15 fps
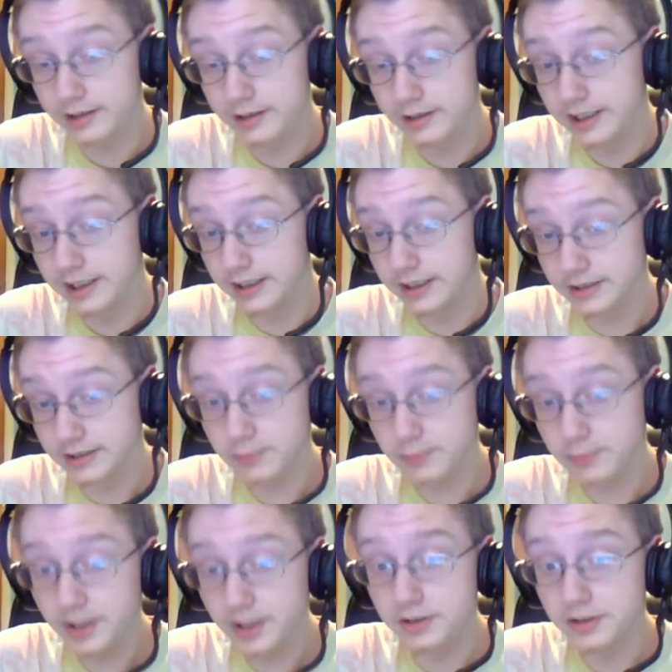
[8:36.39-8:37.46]
it's pretty
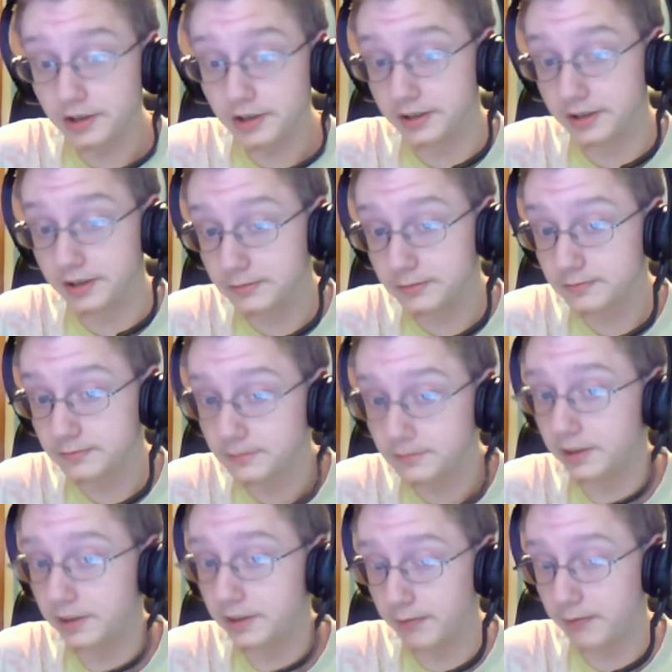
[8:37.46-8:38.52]
good, in
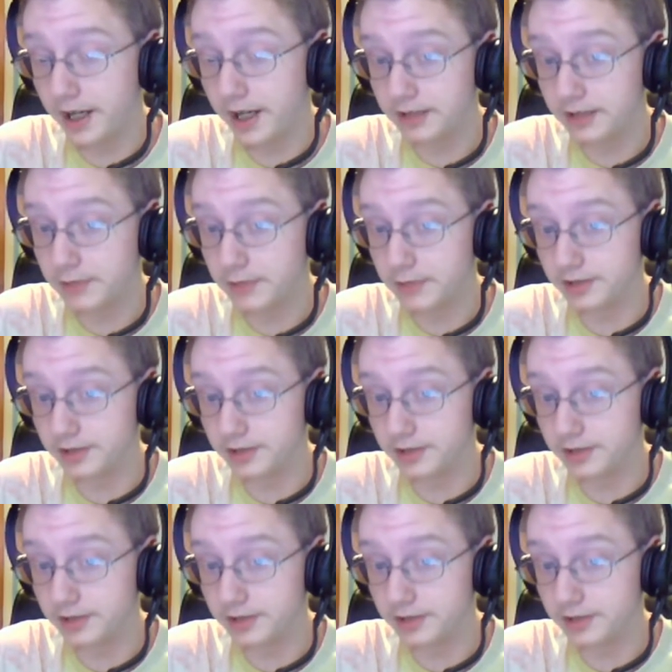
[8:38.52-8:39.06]
my opinion.